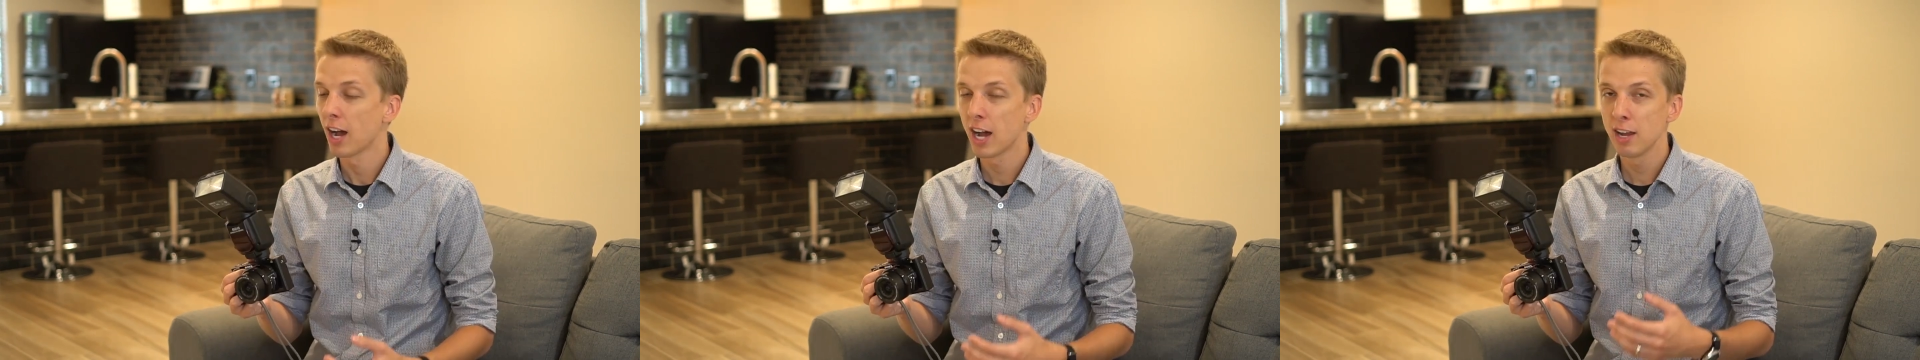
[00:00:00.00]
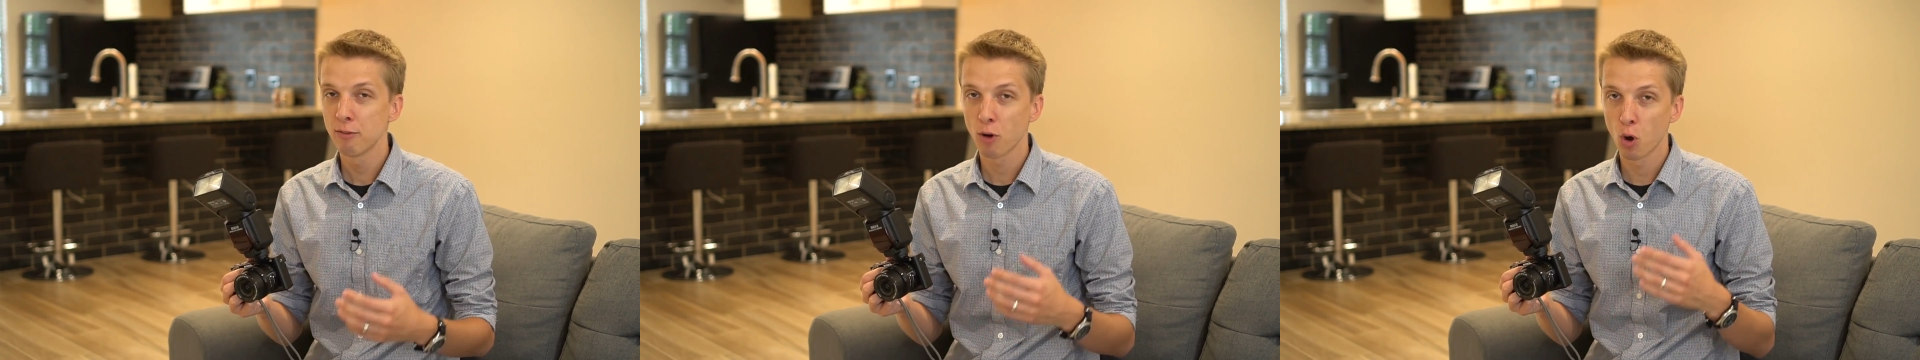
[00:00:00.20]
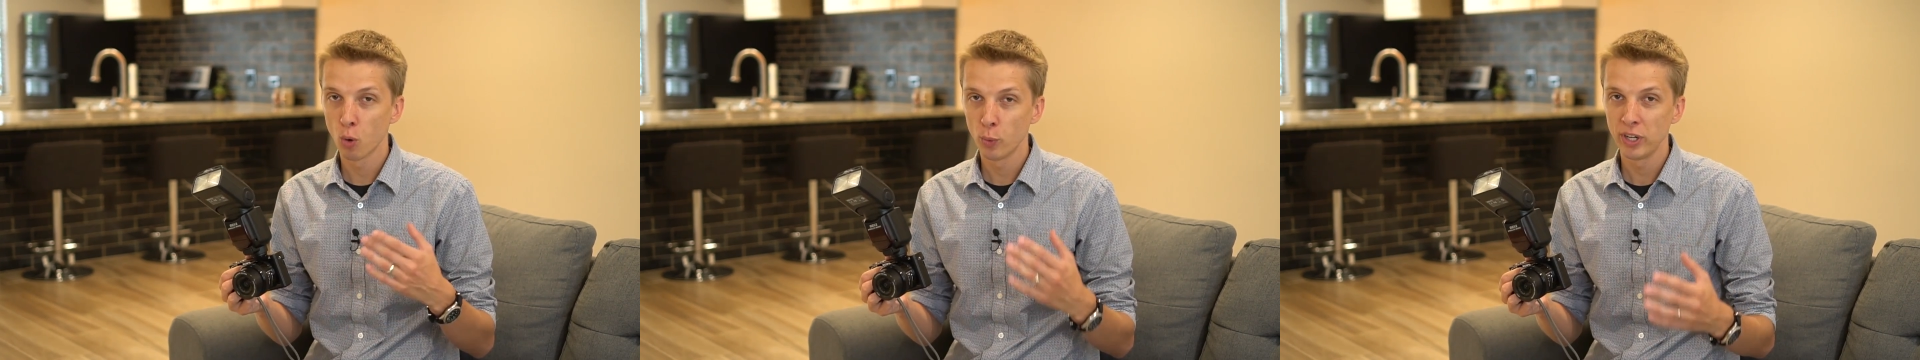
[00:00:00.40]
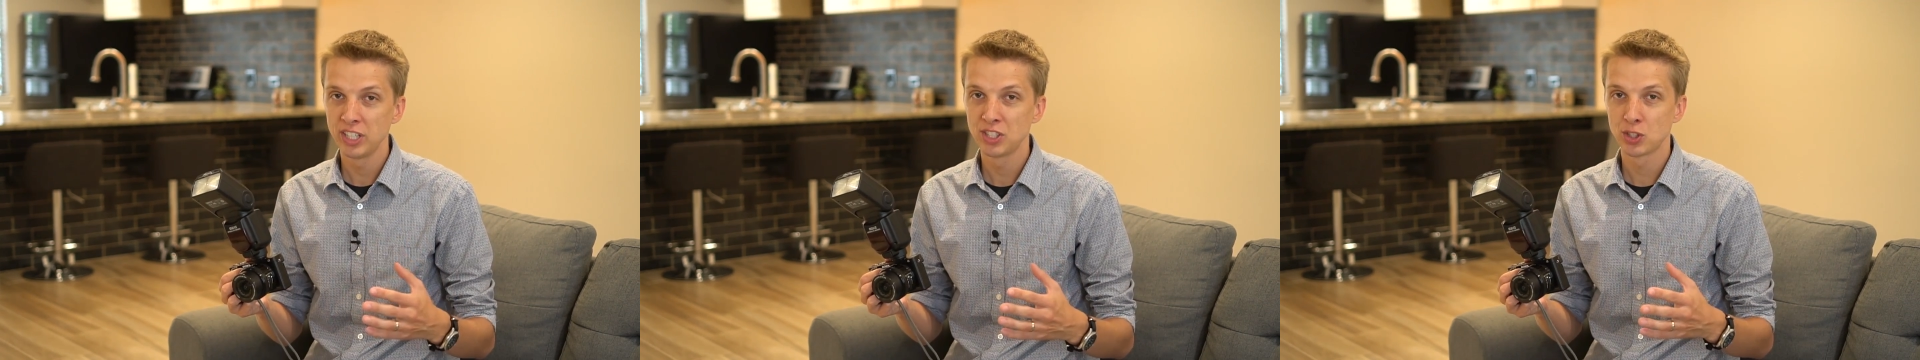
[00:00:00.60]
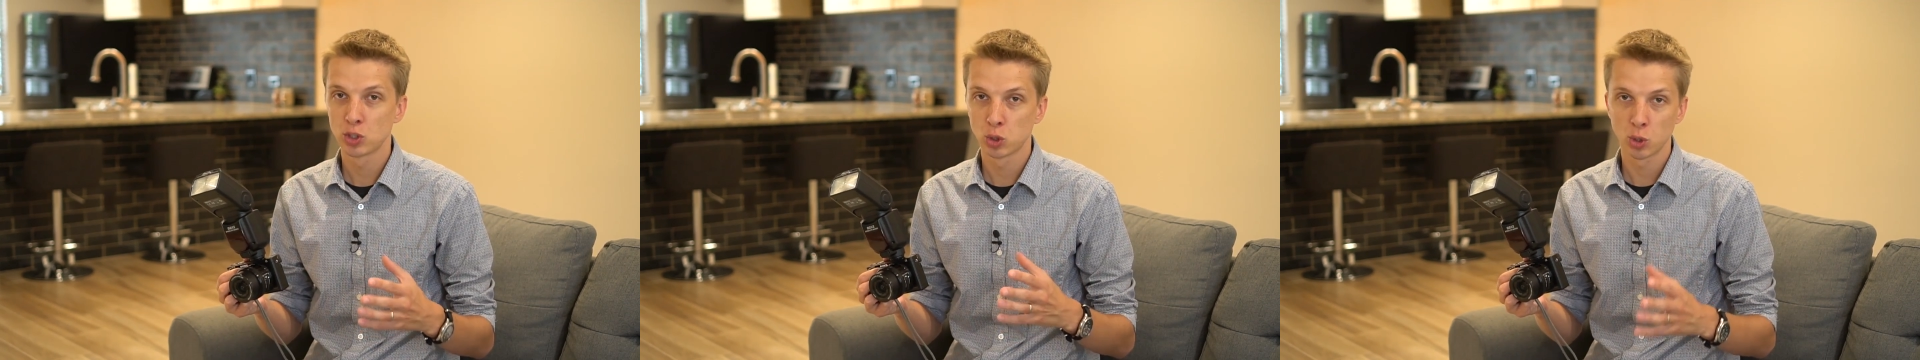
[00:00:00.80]
I've
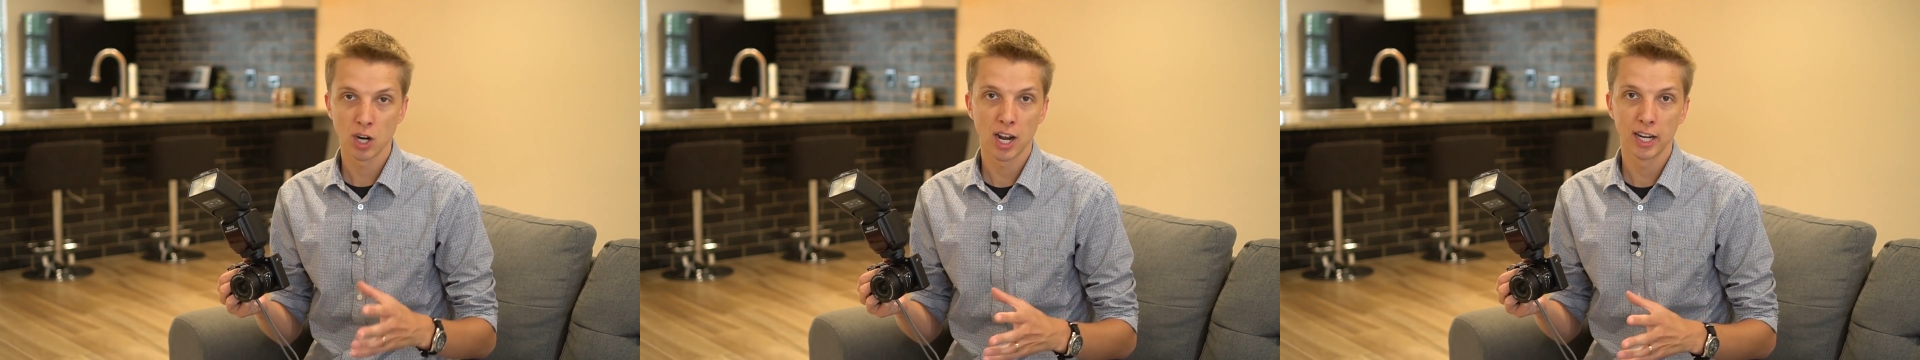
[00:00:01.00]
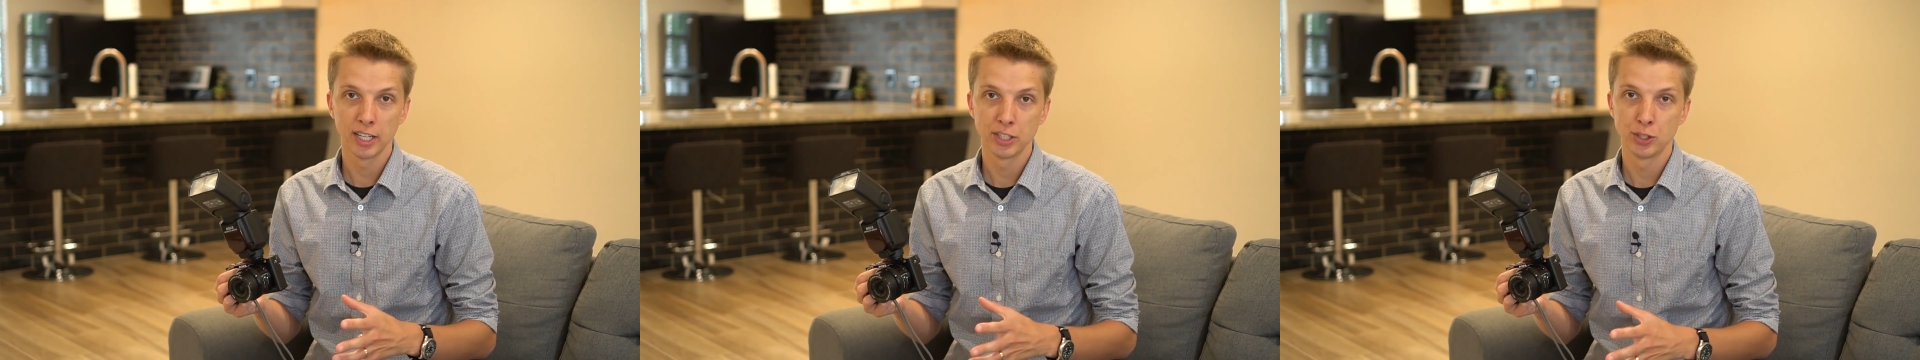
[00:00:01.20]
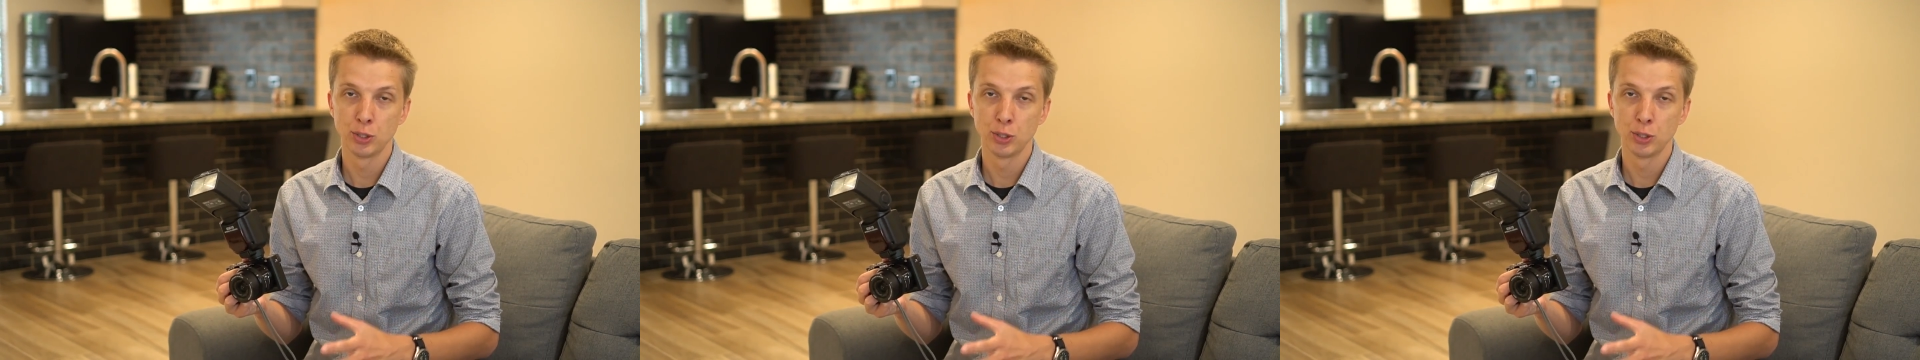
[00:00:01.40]
always tried